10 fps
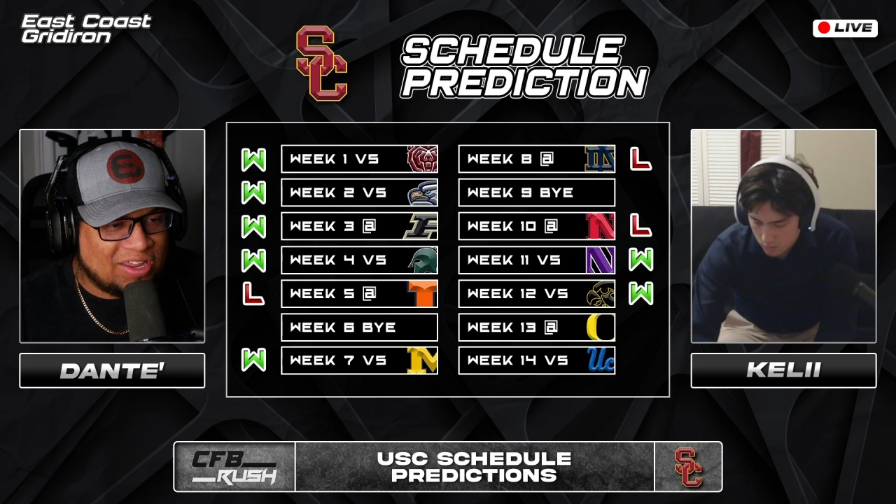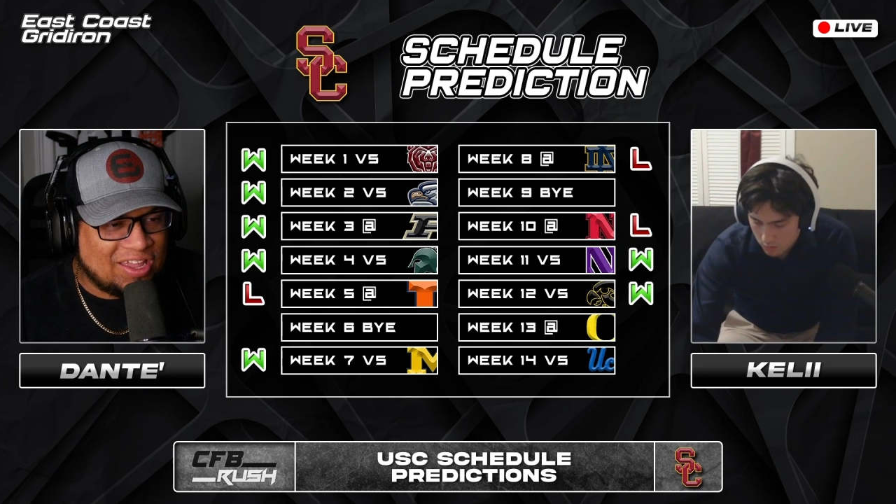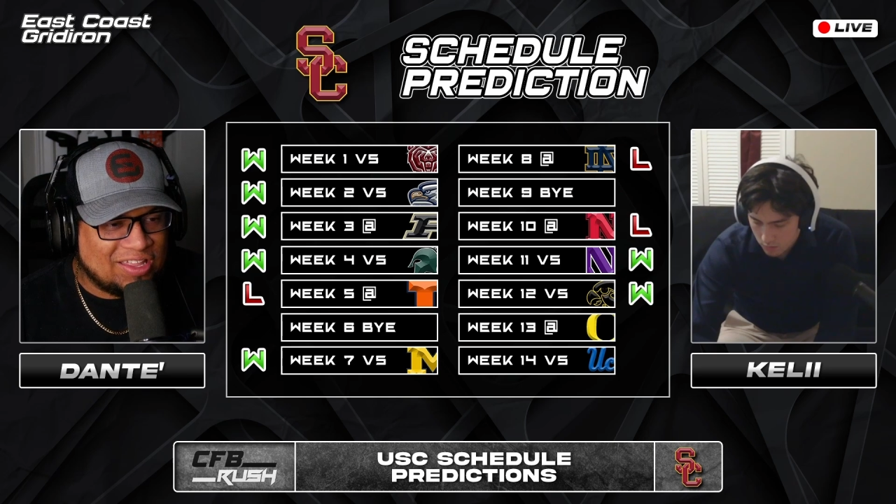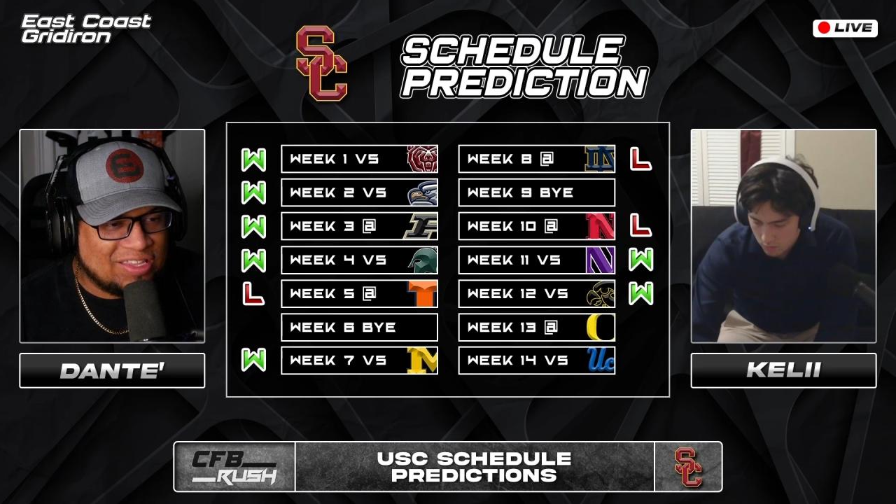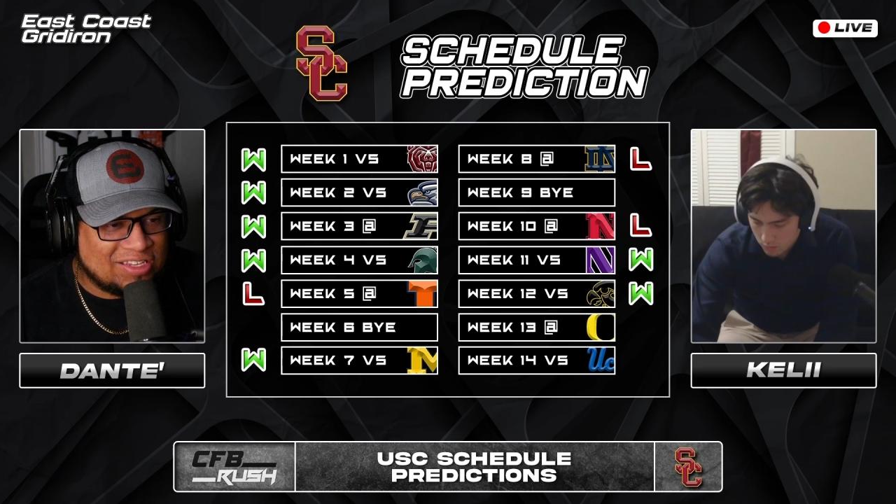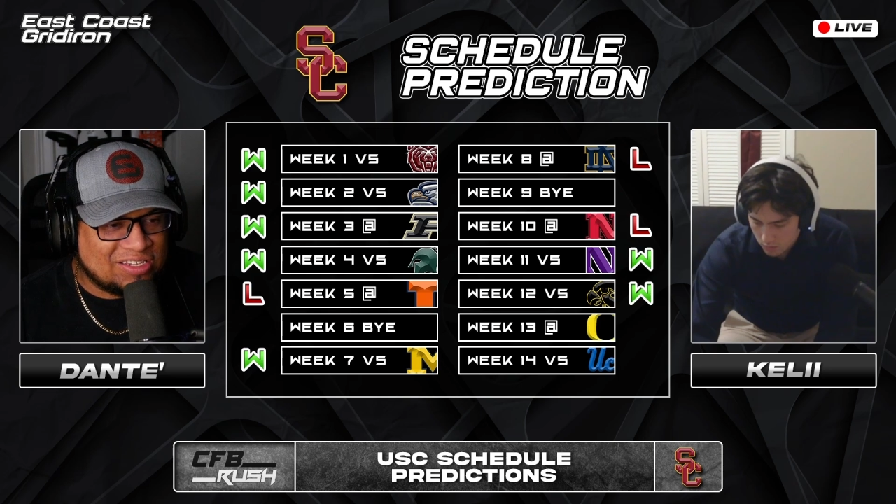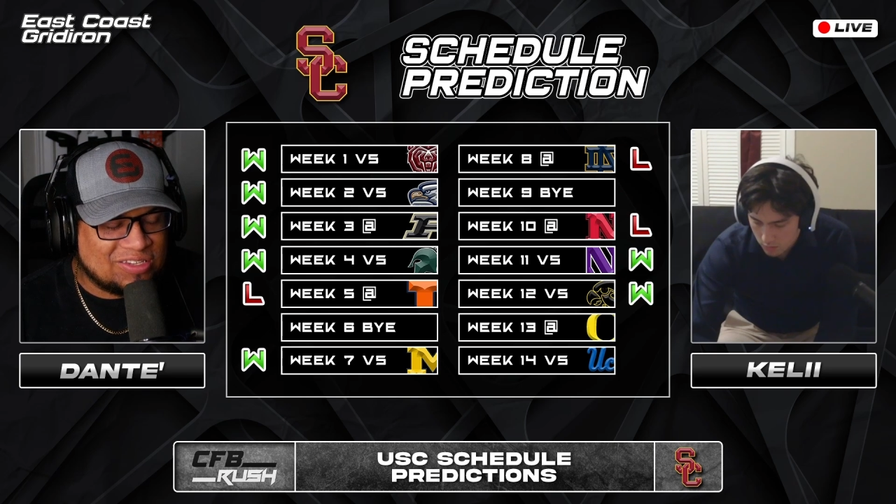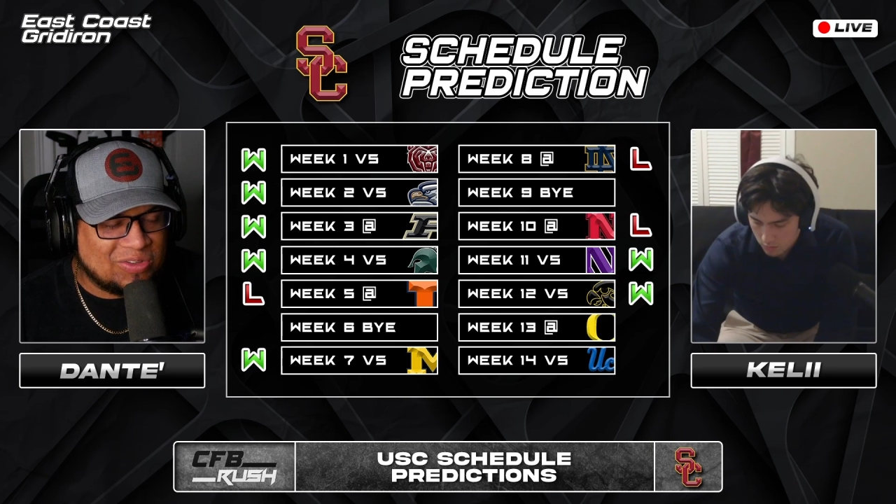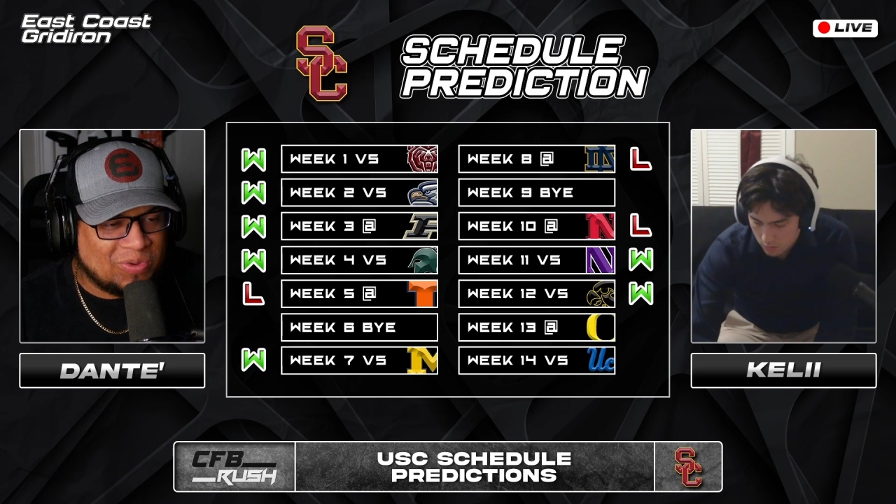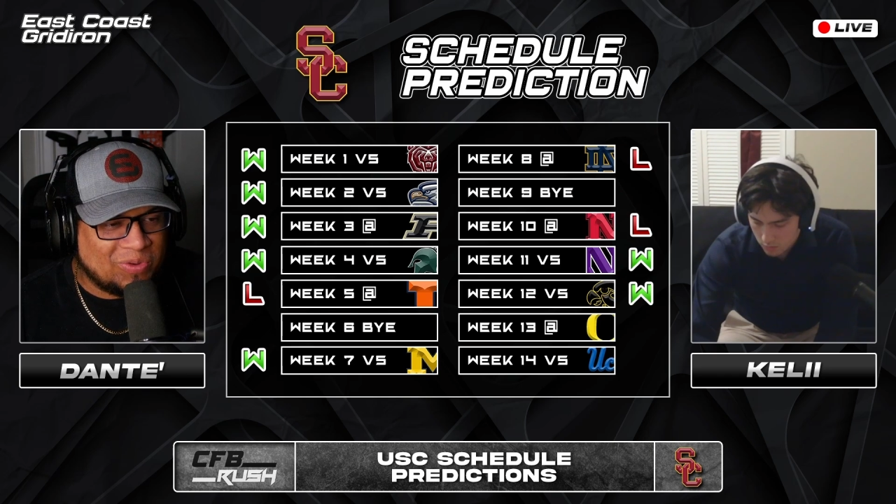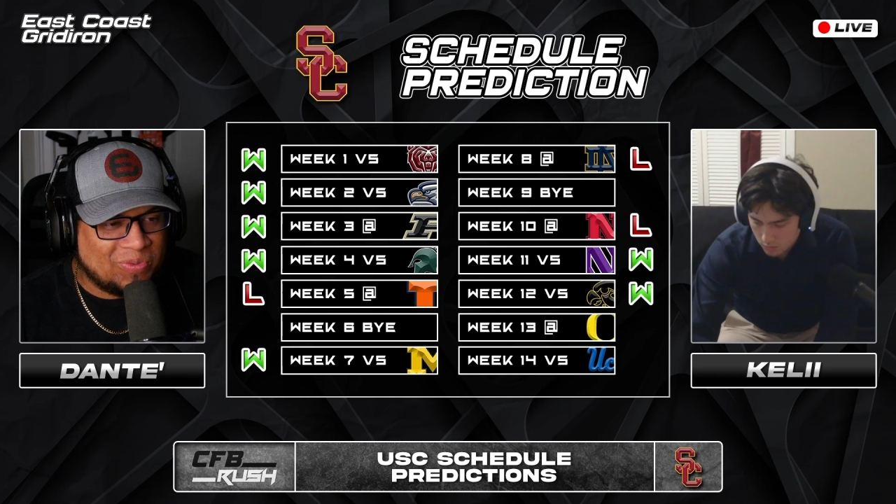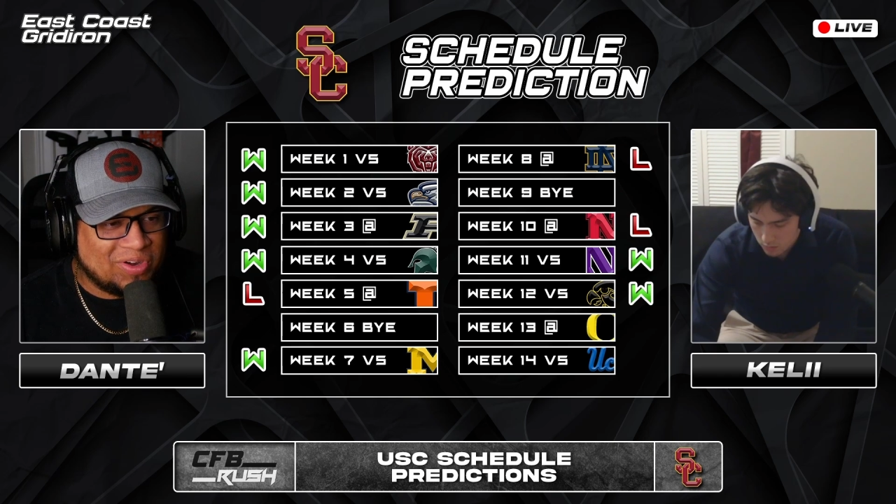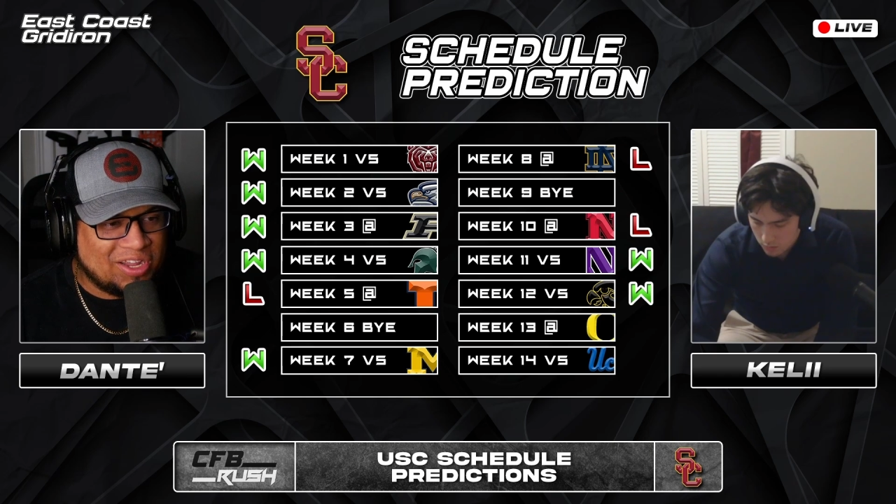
and this is the one where they